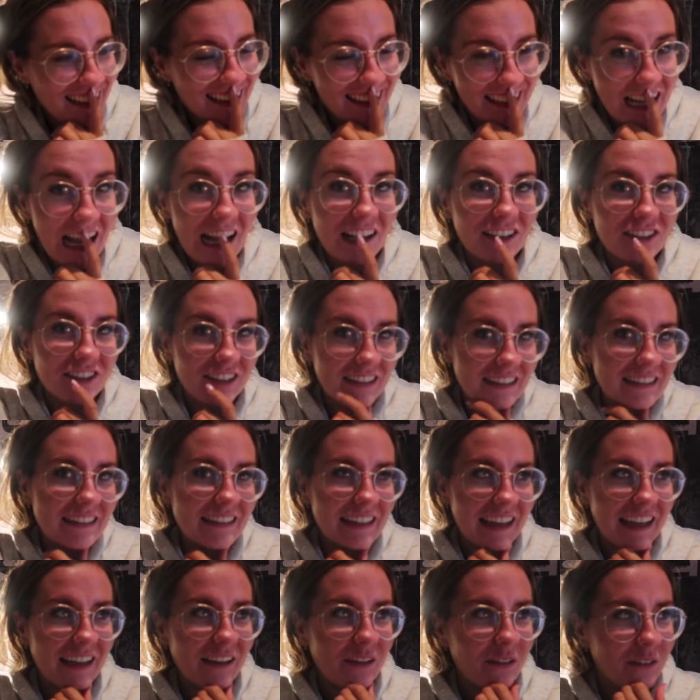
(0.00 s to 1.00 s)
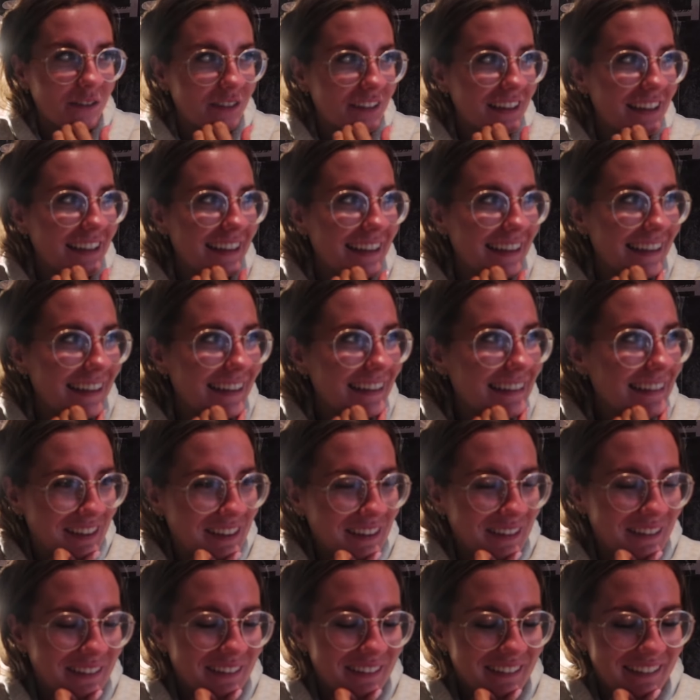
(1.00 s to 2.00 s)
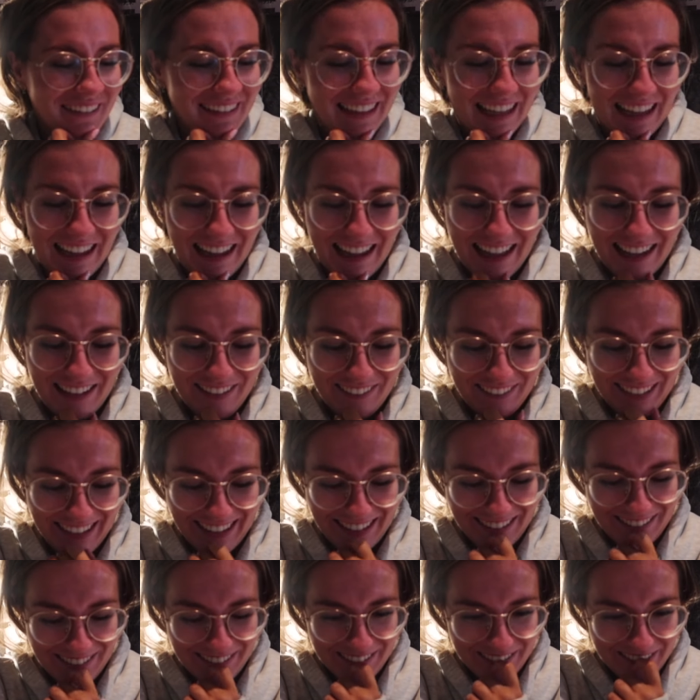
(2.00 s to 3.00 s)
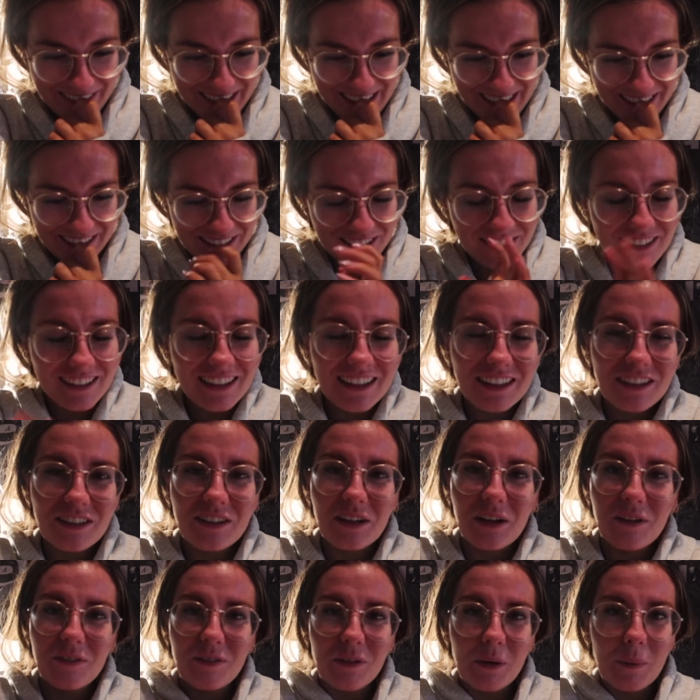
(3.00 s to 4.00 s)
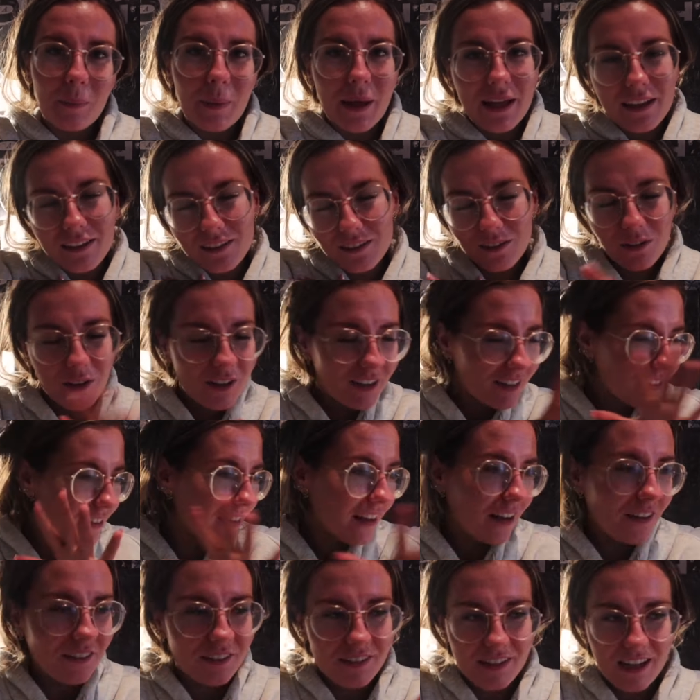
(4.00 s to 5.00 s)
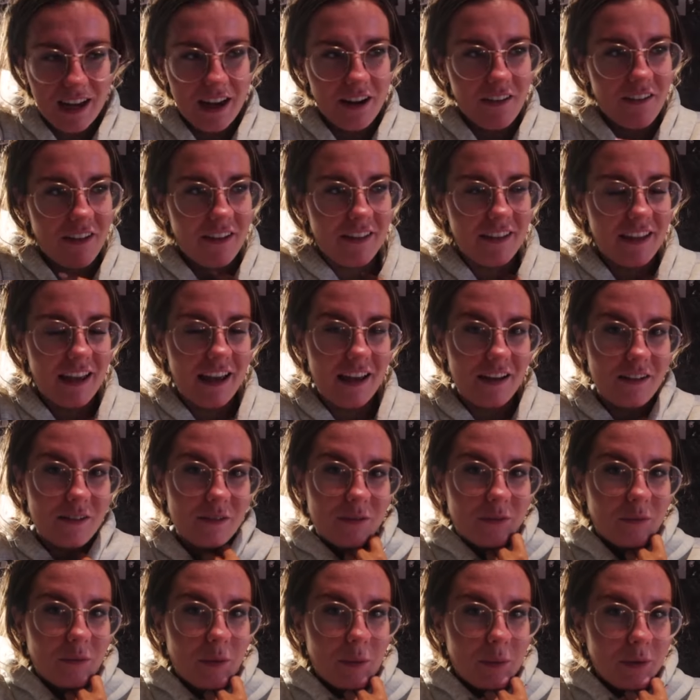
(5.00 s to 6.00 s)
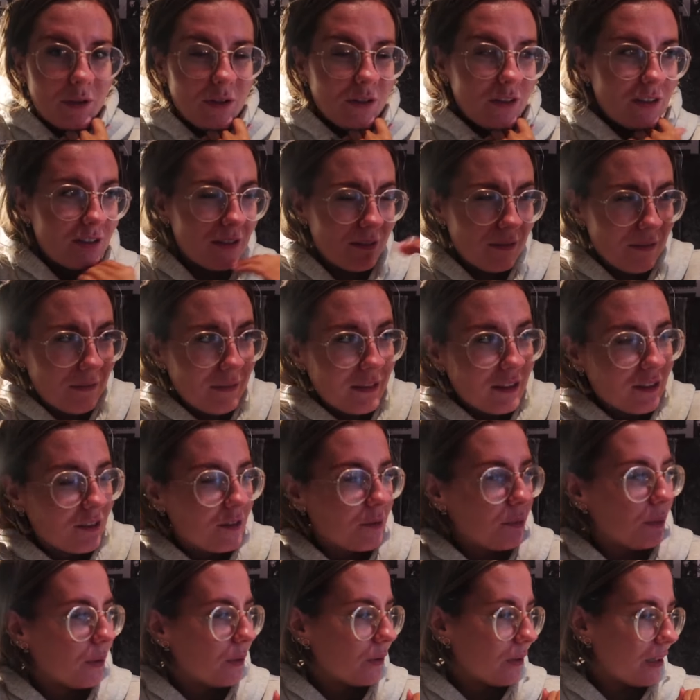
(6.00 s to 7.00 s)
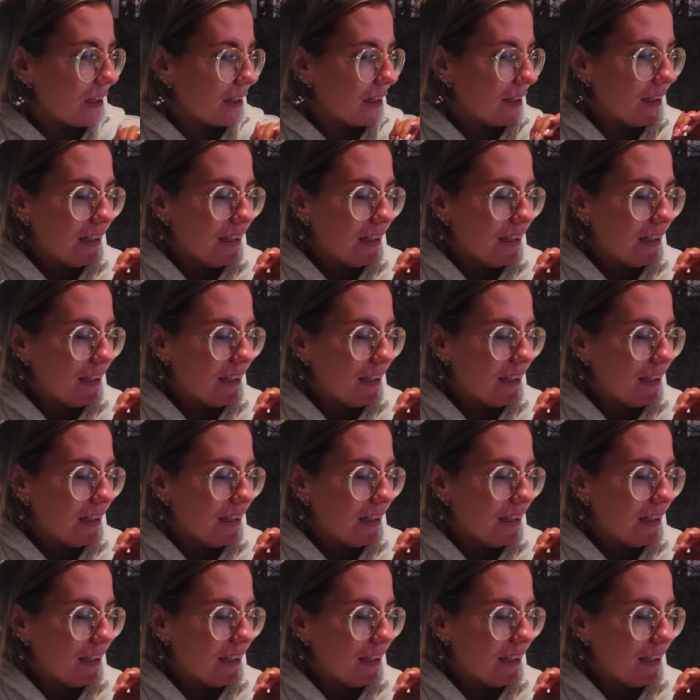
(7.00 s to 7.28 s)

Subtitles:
Cash is king over here. So yeah, anyway, we are just gonna chill for a bit, sort ourselves out, and then maybe do some exploring.